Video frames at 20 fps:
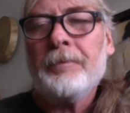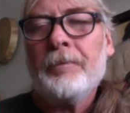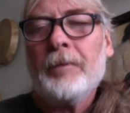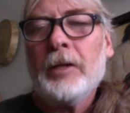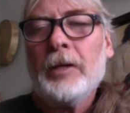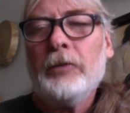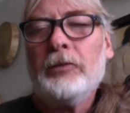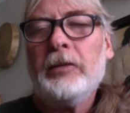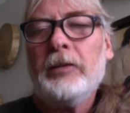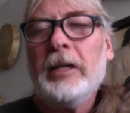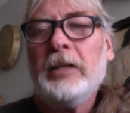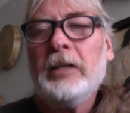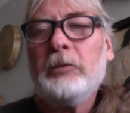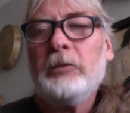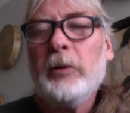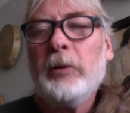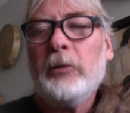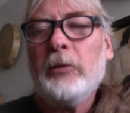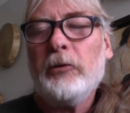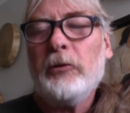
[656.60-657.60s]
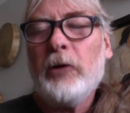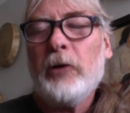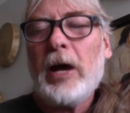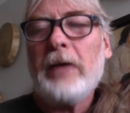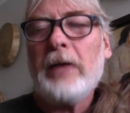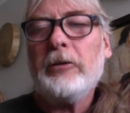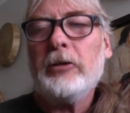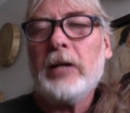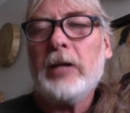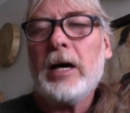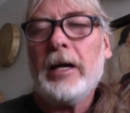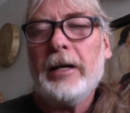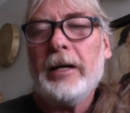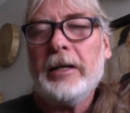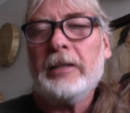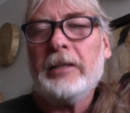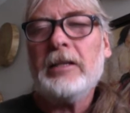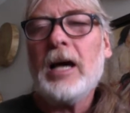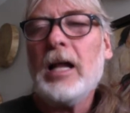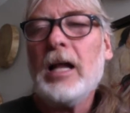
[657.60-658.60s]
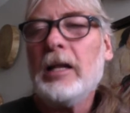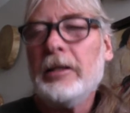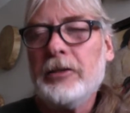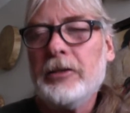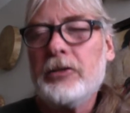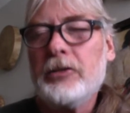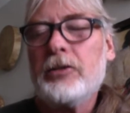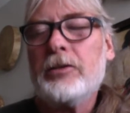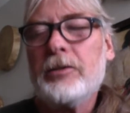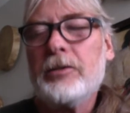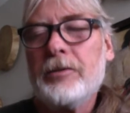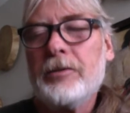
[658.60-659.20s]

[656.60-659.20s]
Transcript: those things we would rather not acknowledge